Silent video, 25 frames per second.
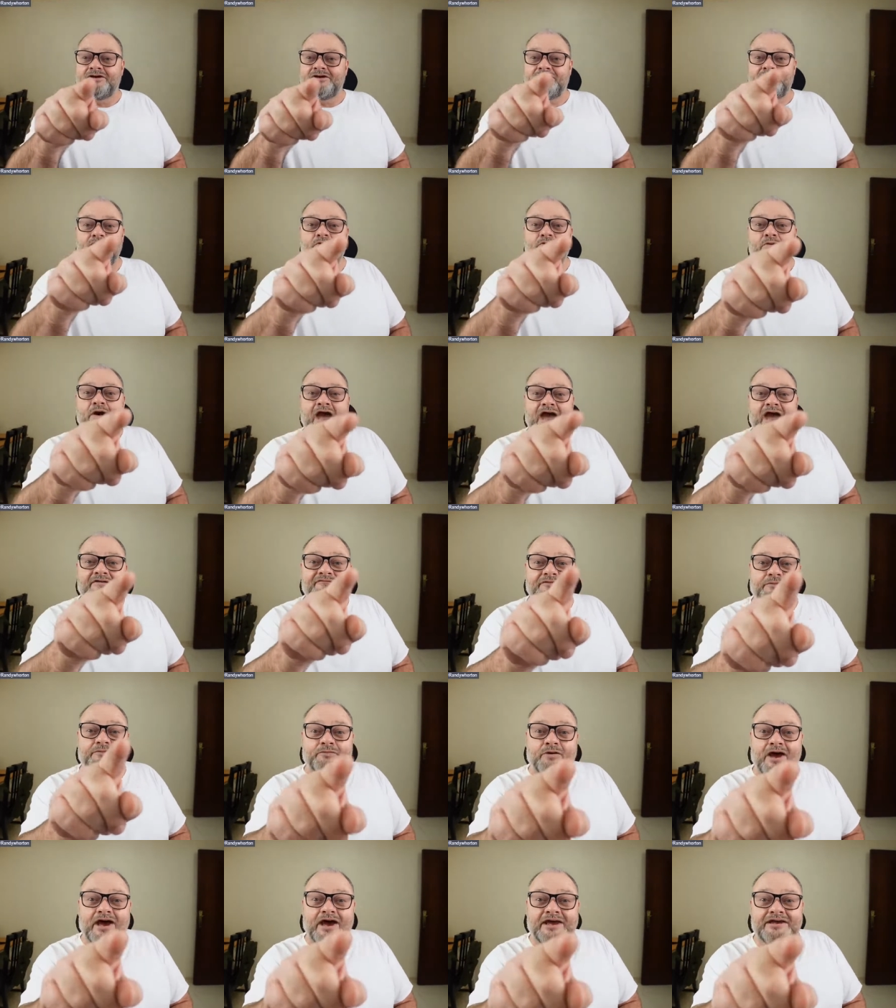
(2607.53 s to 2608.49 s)
You have a
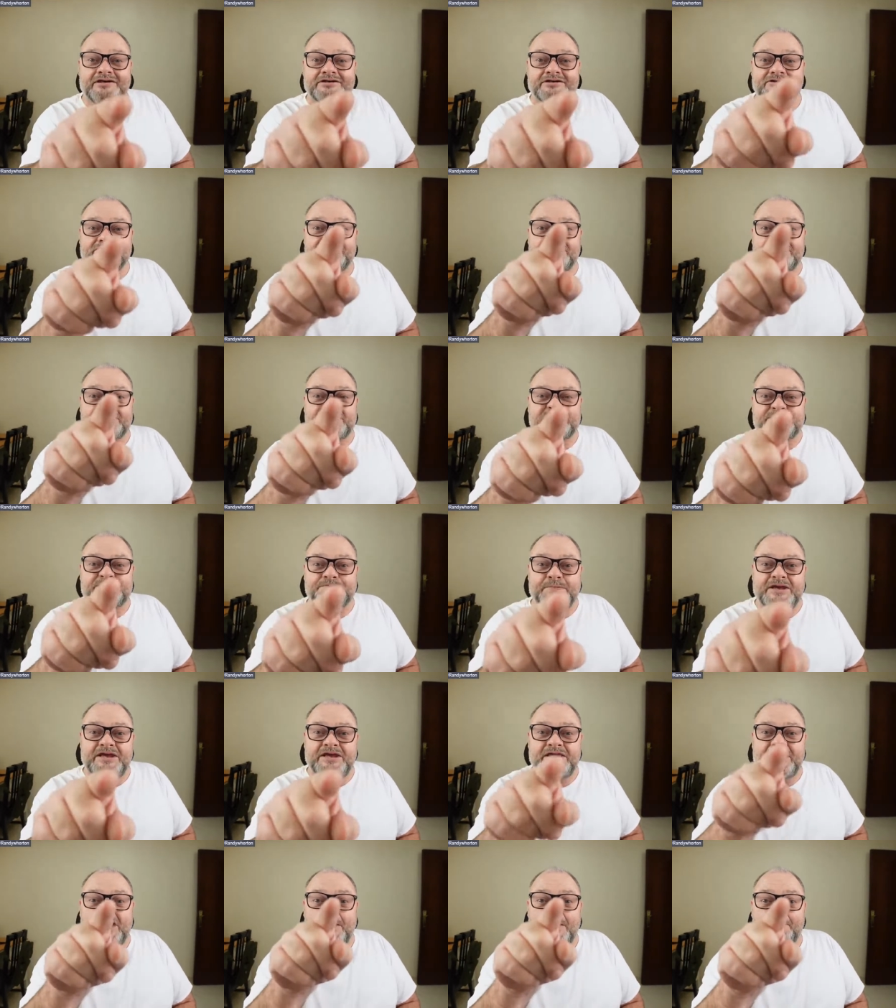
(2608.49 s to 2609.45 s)
right to
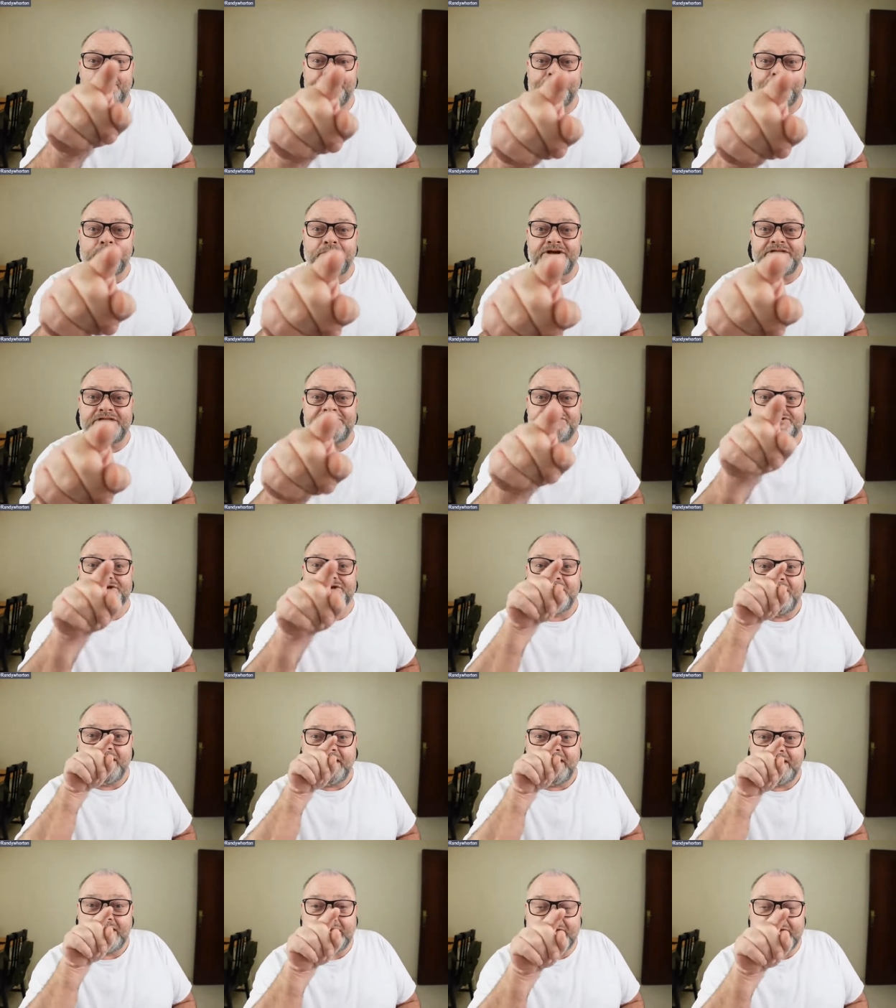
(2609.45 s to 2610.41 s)
speak,
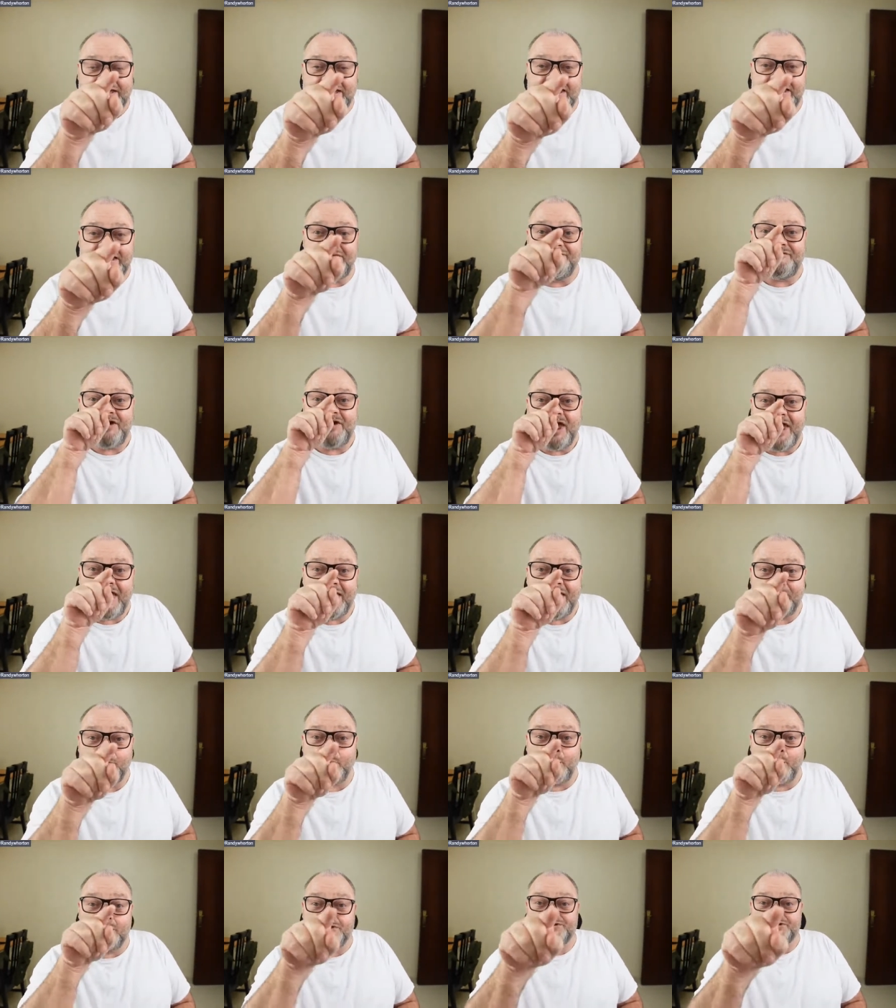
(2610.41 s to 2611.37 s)
preach, live, and
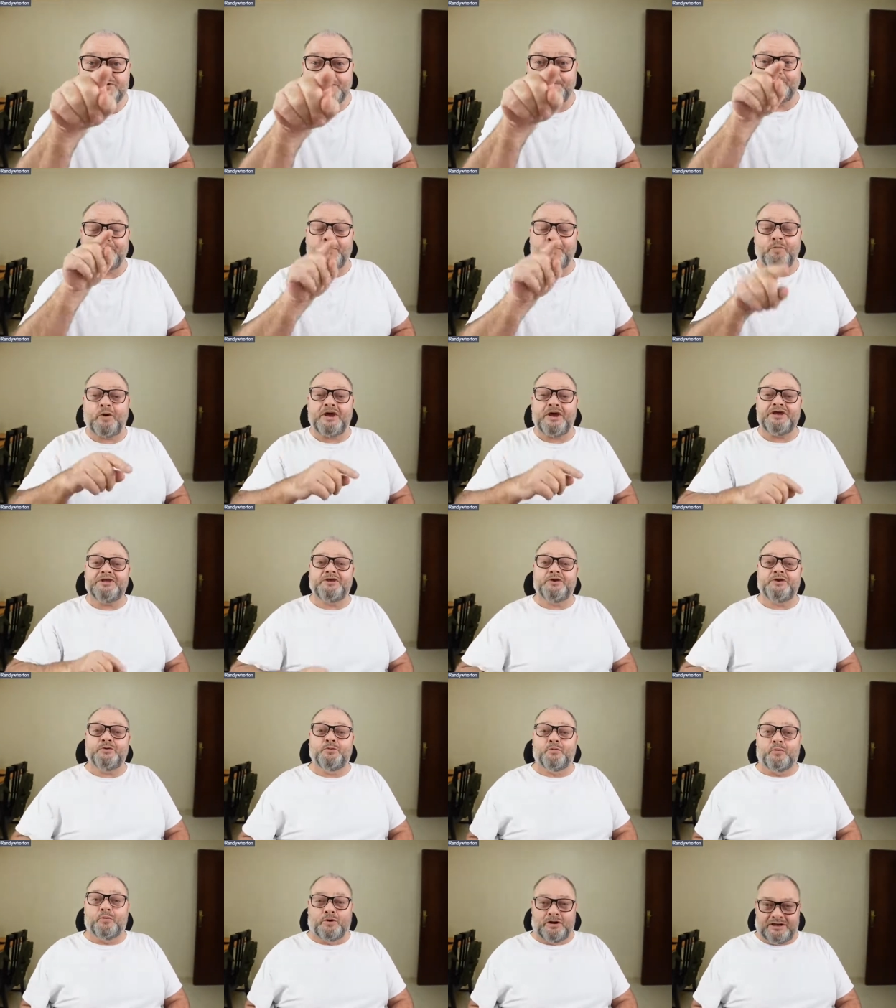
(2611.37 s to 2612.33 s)
worship the way you
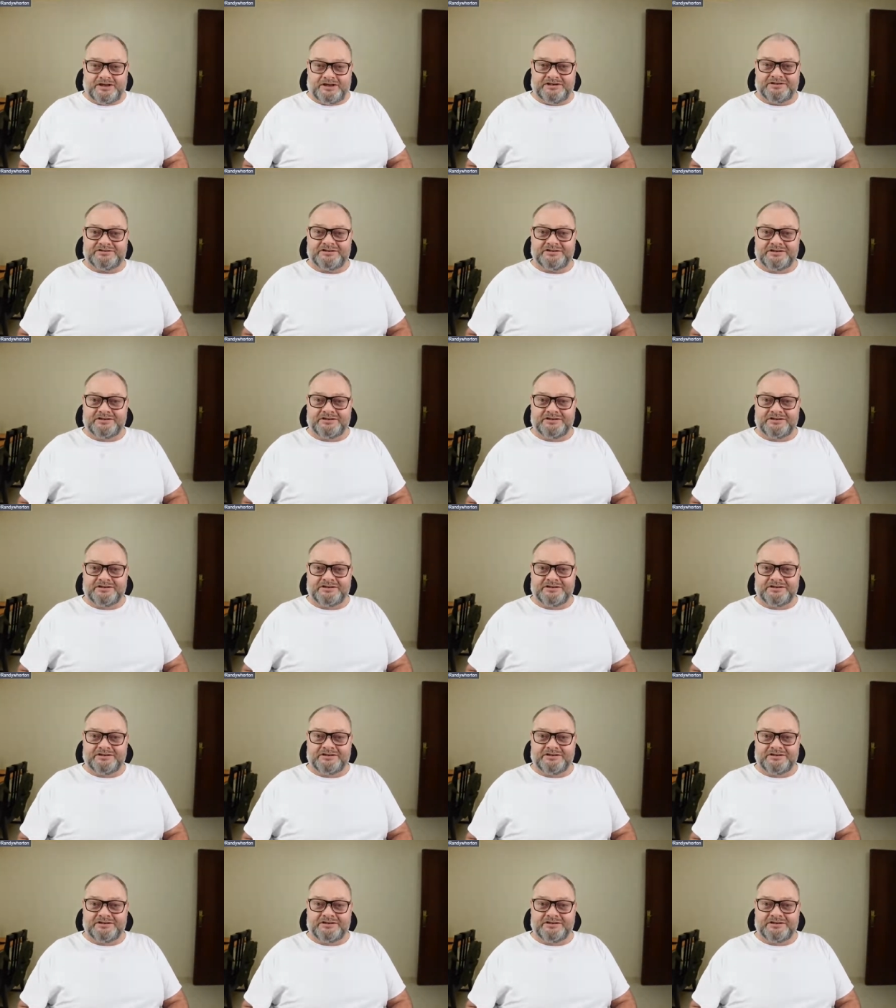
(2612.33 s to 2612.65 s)
want.